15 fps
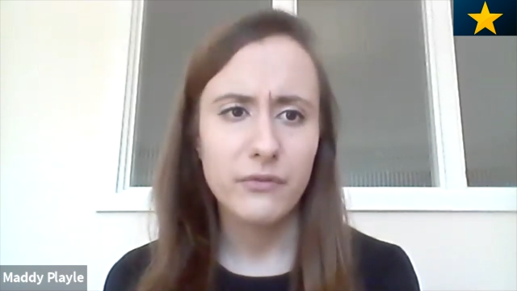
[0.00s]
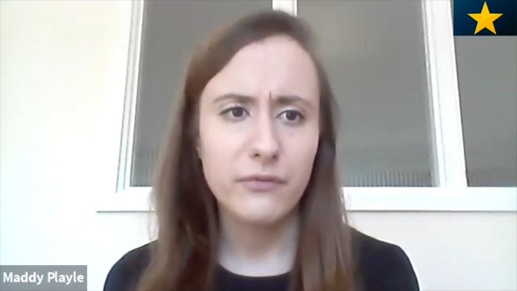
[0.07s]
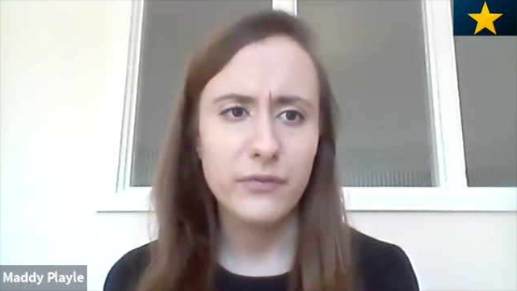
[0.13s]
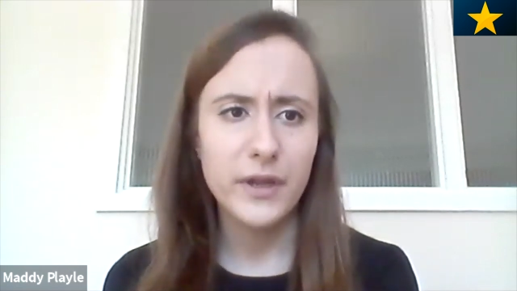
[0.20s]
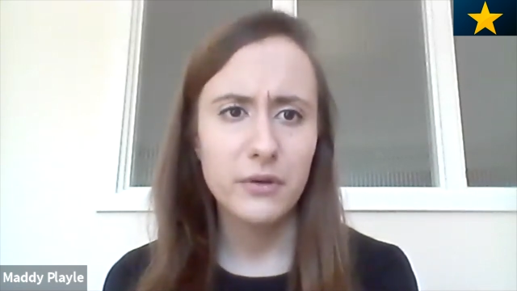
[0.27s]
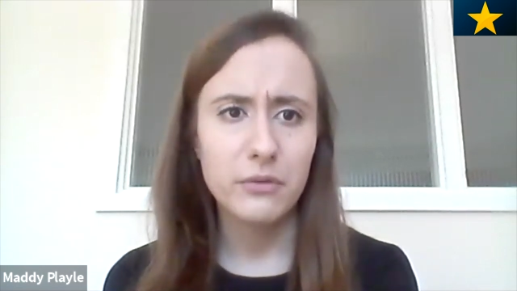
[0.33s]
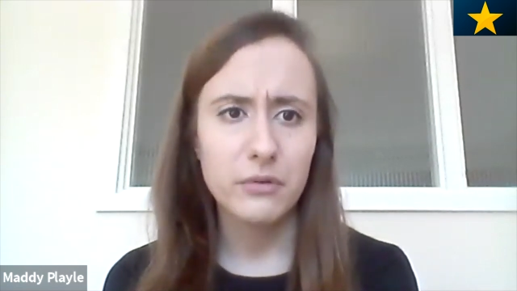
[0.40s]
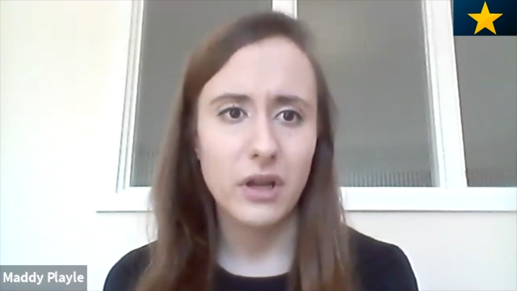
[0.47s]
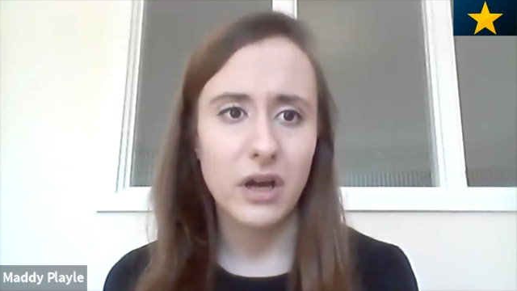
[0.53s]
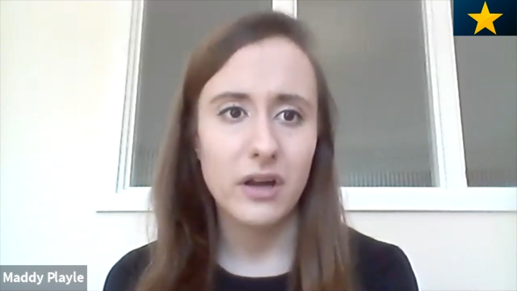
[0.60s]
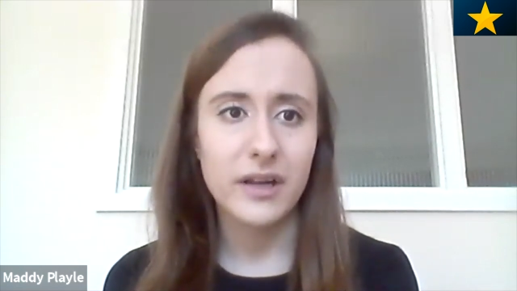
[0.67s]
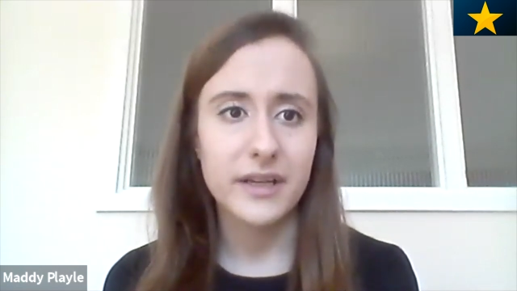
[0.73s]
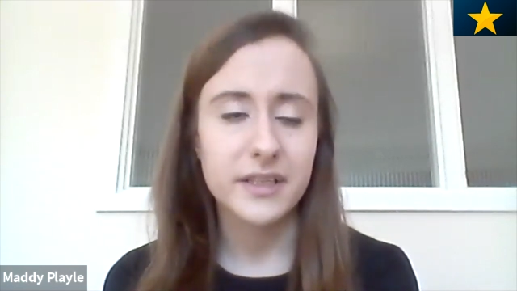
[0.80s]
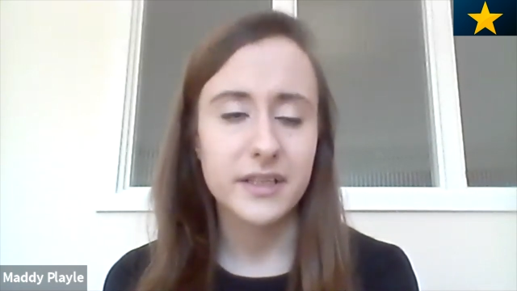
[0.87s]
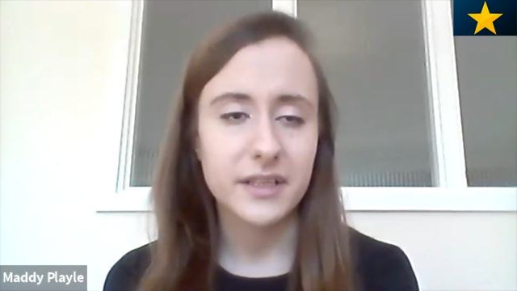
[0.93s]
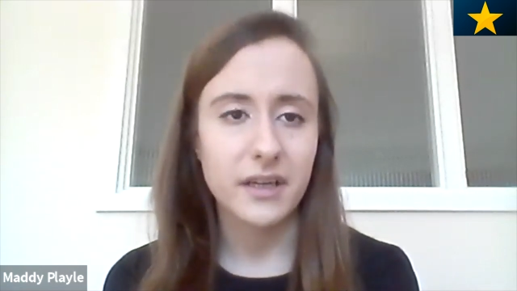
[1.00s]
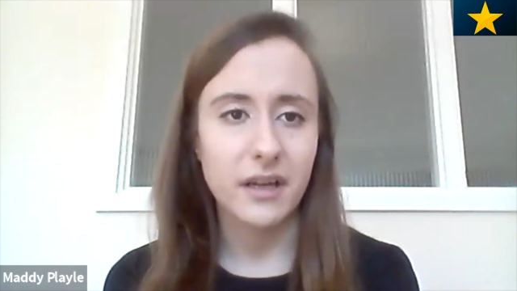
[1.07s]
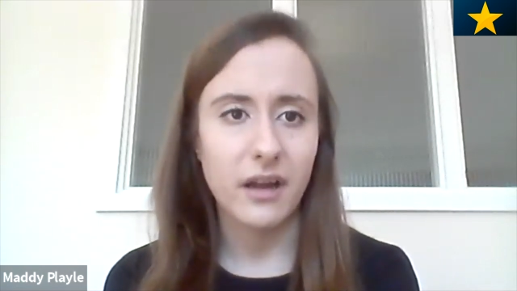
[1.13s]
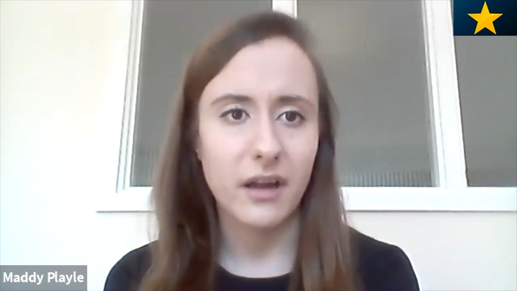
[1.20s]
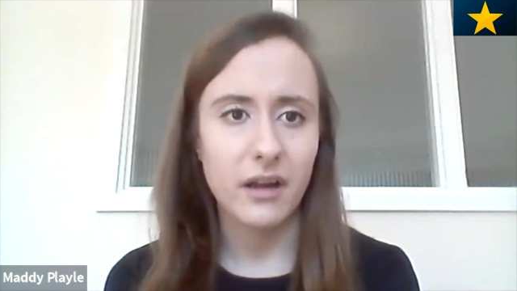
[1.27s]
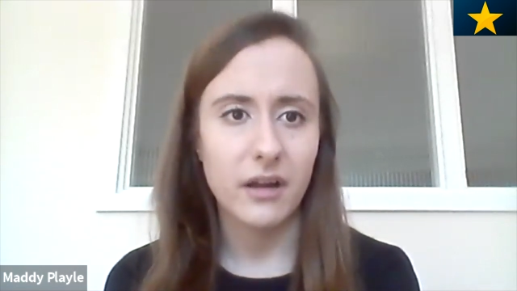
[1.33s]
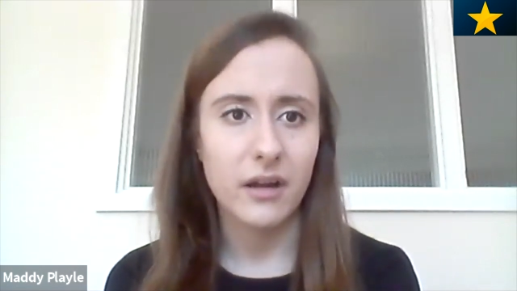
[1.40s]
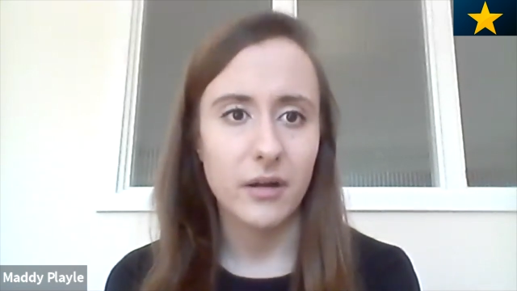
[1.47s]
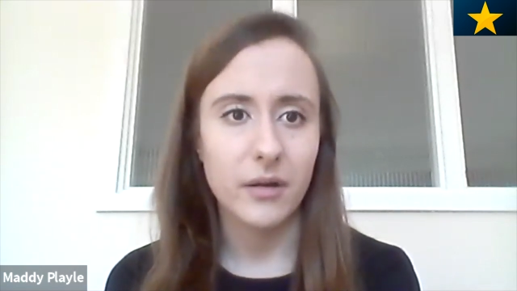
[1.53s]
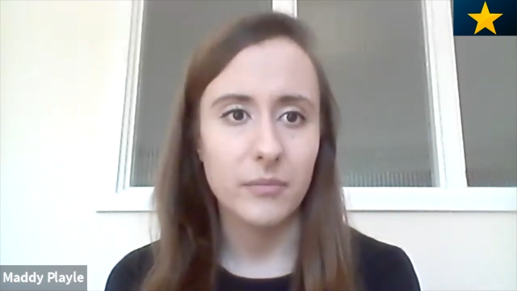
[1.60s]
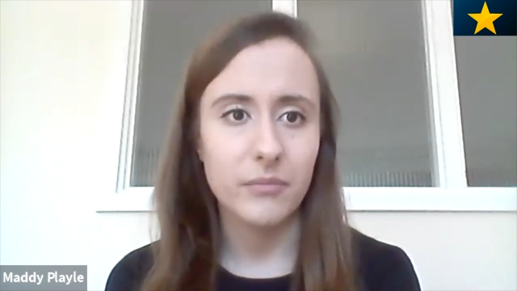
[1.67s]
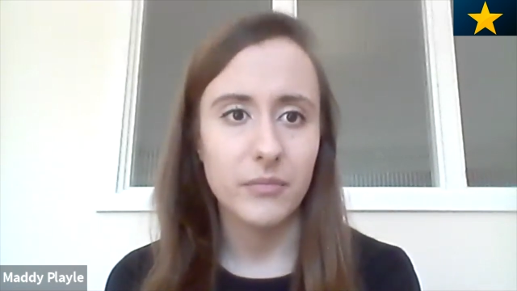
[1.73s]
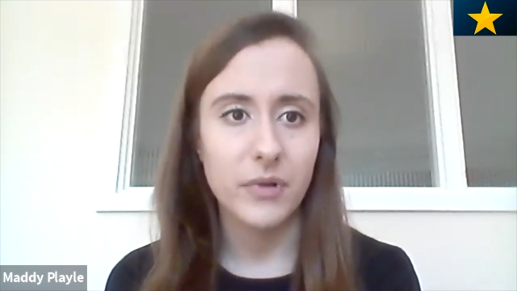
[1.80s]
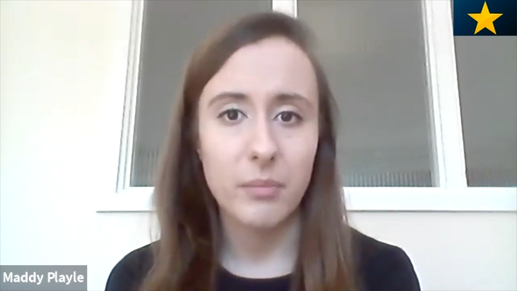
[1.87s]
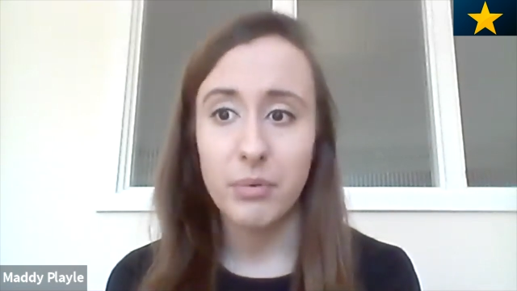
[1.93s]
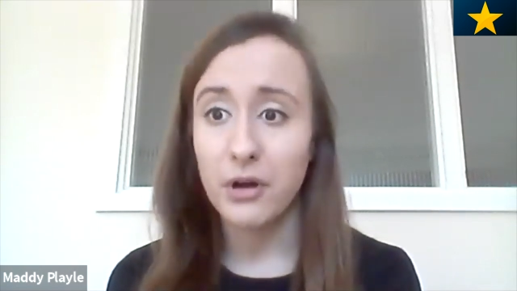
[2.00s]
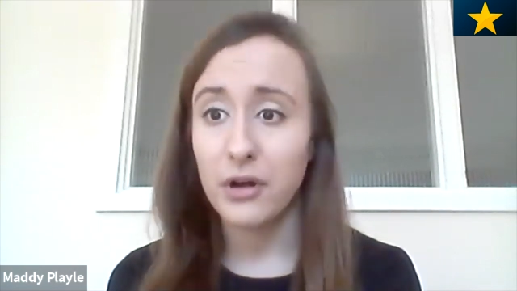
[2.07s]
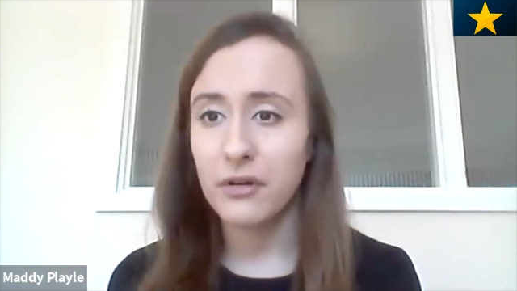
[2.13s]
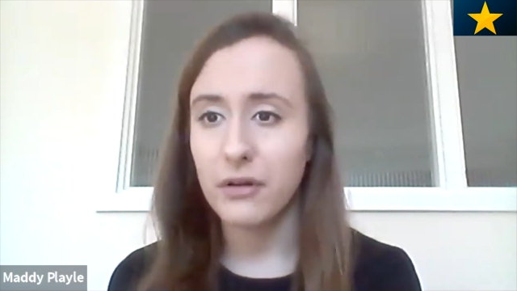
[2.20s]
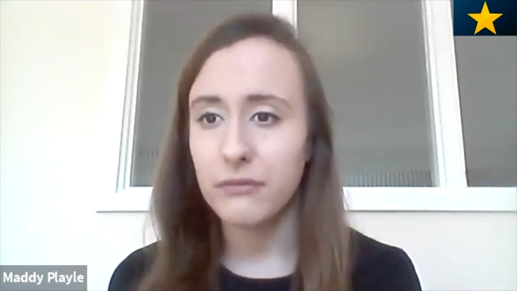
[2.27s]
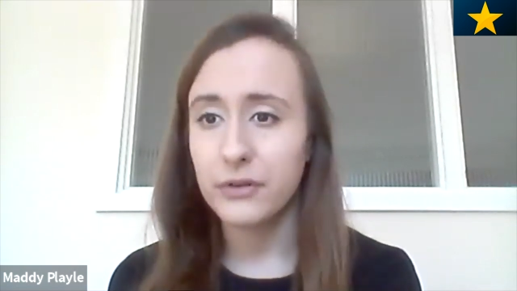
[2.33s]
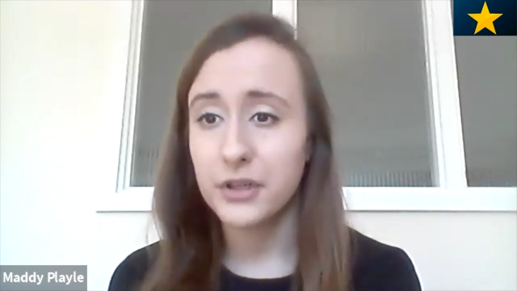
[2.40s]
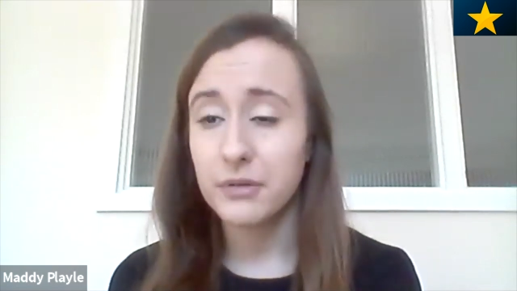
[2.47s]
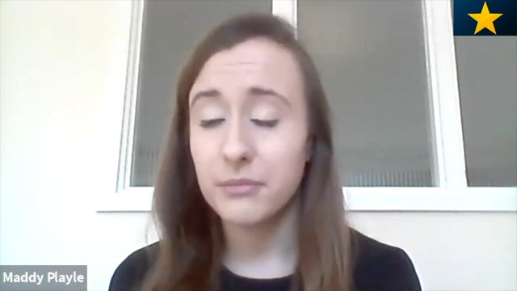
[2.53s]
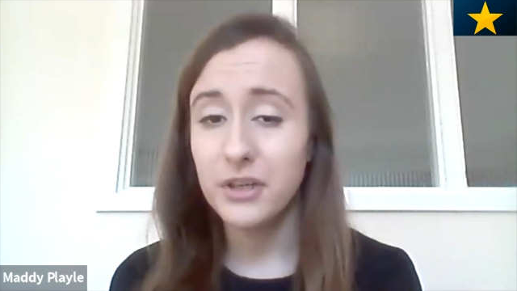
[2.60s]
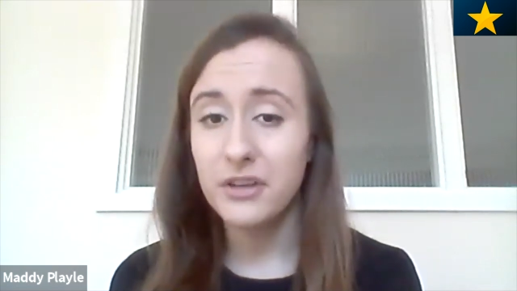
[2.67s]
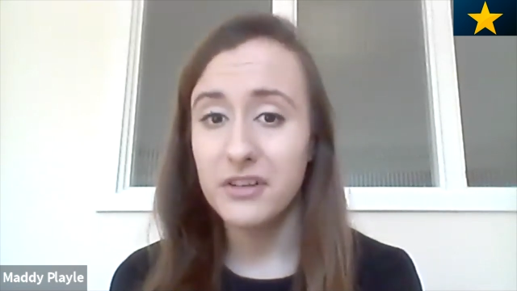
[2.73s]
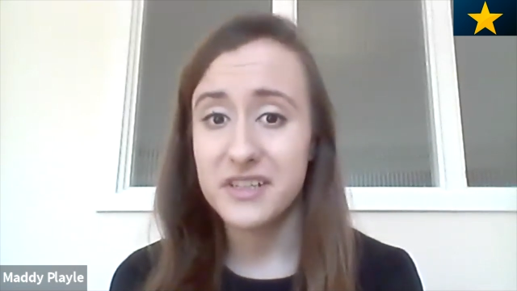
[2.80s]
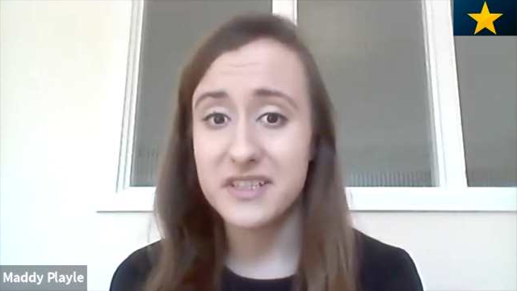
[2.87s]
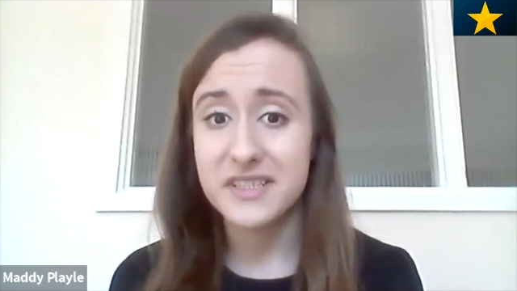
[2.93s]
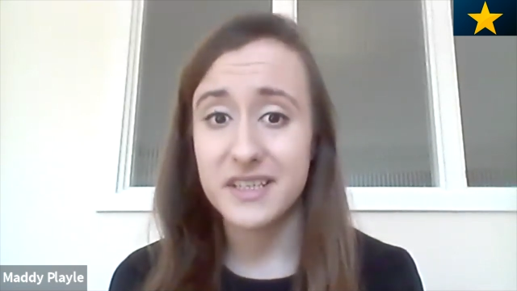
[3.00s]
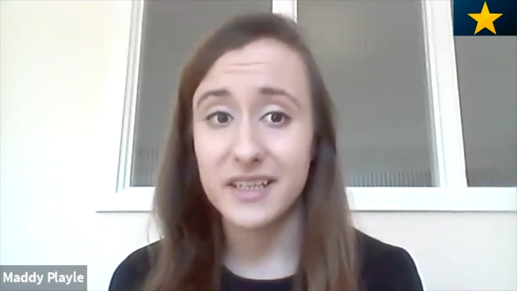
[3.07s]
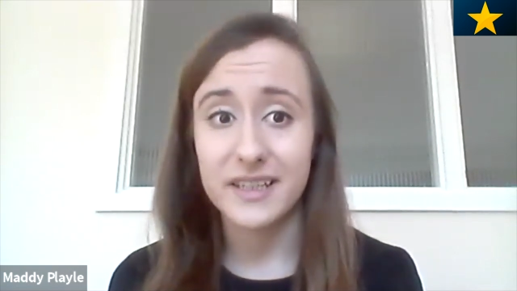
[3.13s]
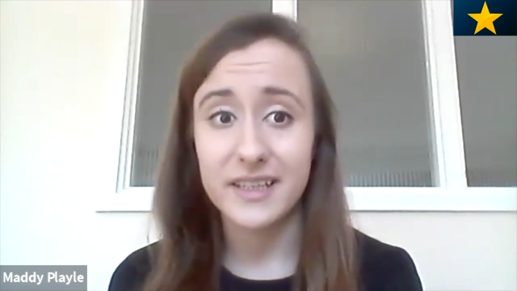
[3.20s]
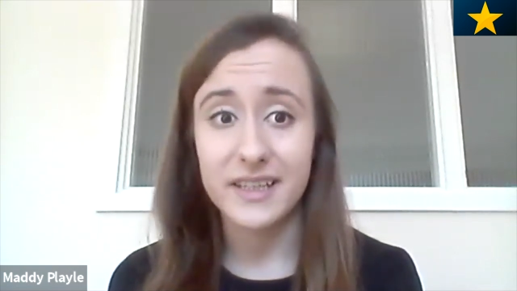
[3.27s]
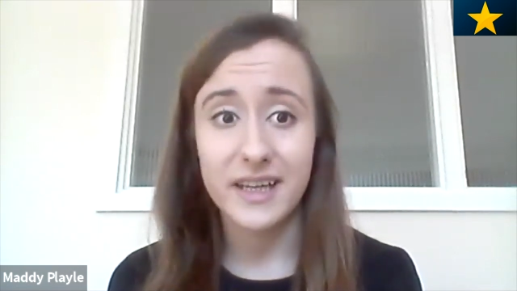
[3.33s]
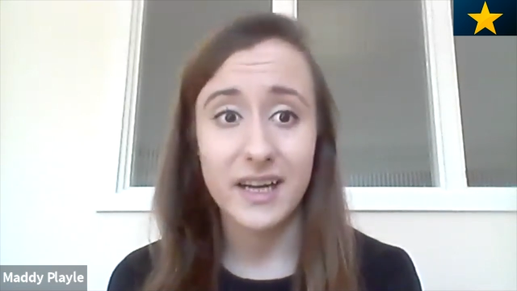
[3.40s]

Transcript: feel like um, a part of a community.